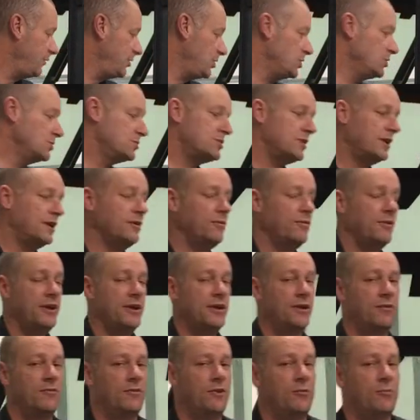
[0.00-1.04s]
Usually we
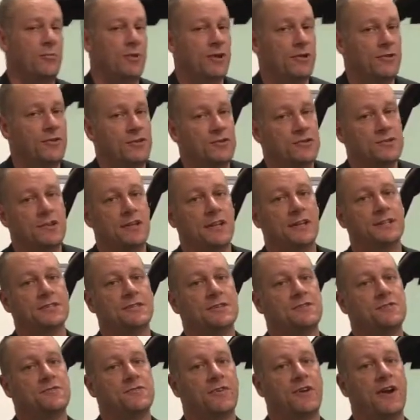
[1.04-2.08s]
can rebuild those
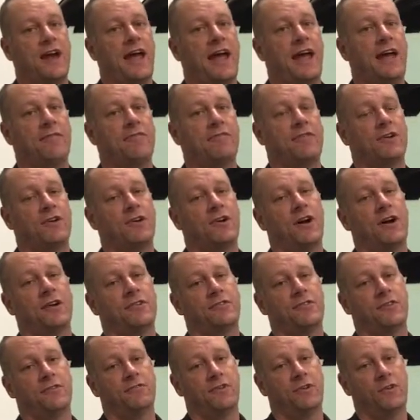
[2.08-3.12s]
clutches for half the
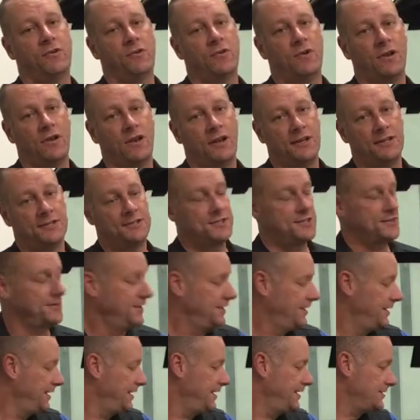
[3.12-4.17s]
cost of a new clutch.
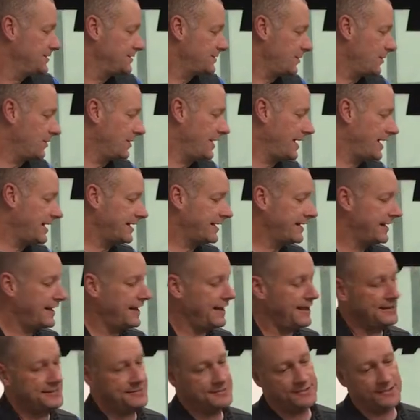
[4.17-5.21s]
So a lot of
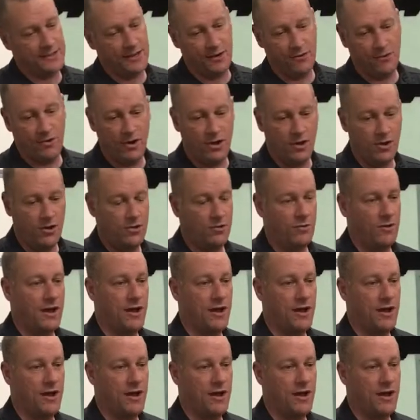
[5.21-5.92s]
guys say, well,